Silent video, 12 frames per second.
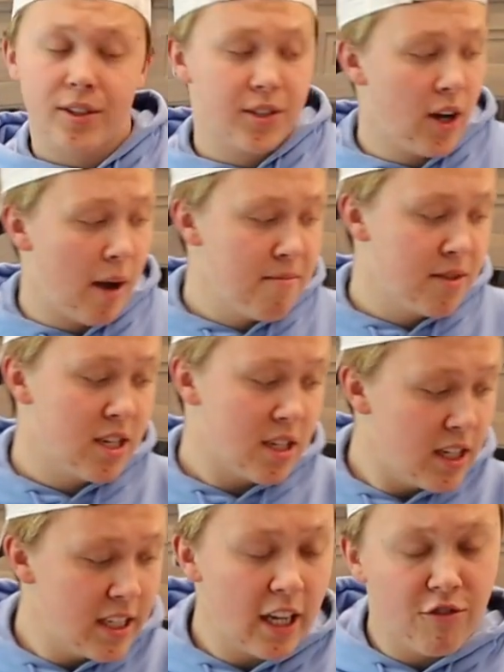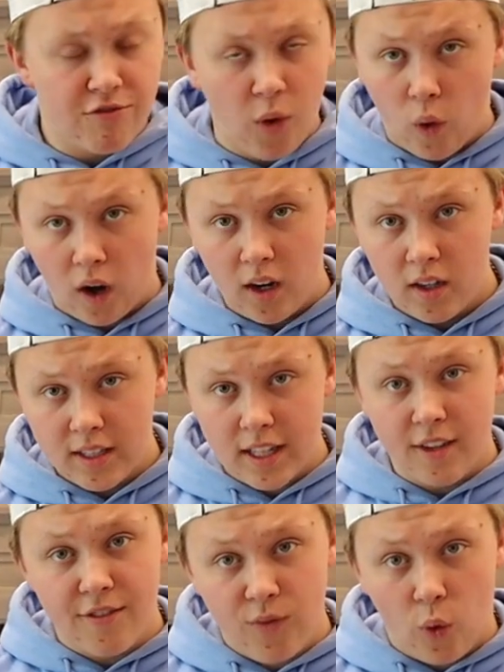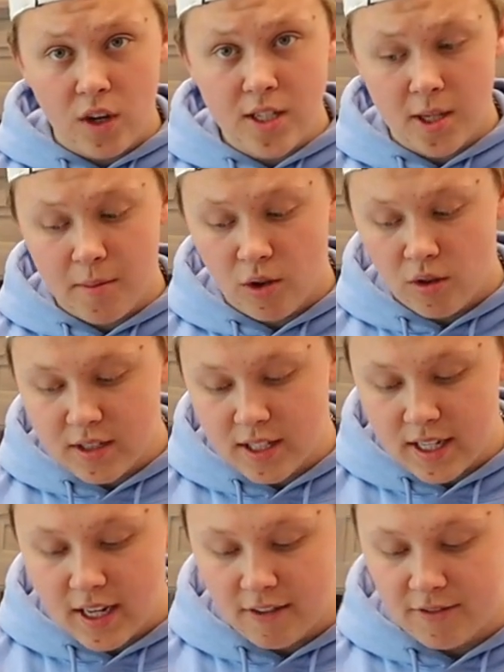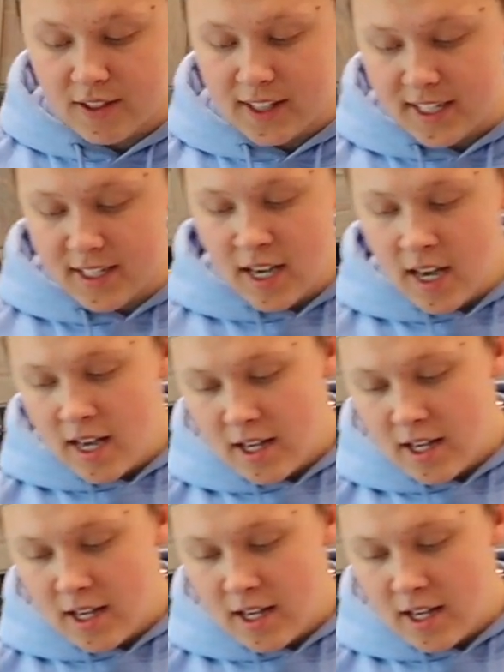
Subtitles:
So I'm just gonna take 4. I think 4 cinnamon rolls is enough for this.